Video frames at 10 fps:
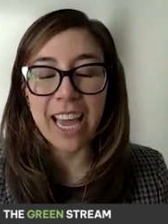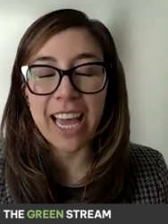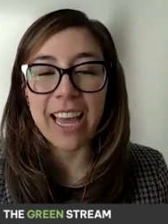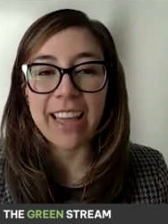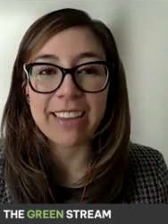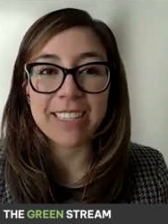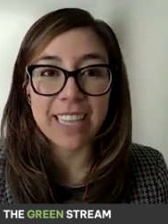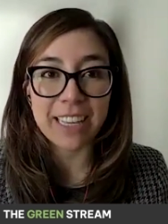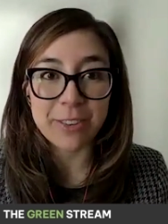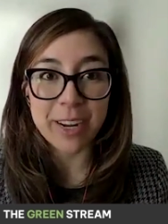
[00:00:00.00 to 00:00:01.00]

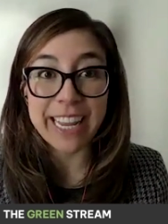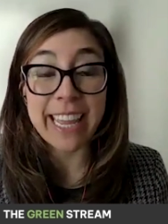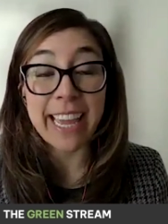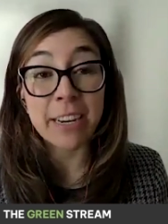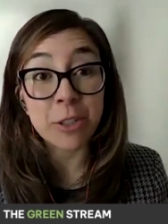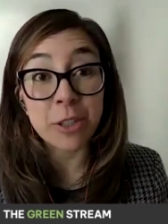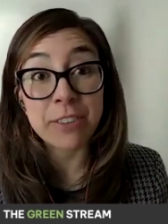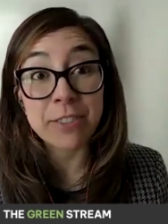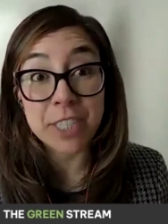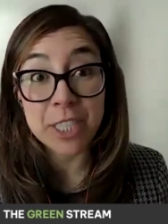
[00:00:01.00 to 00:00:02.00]
accelerating energy
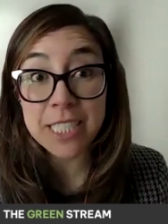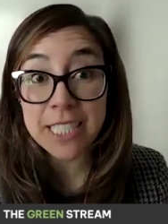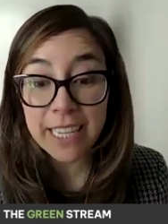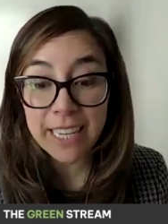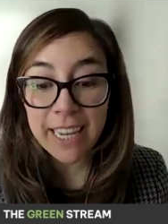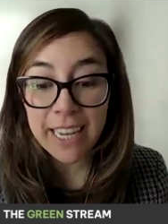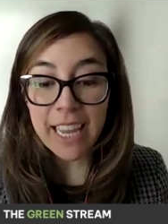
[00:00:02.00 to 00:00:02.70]
efficiency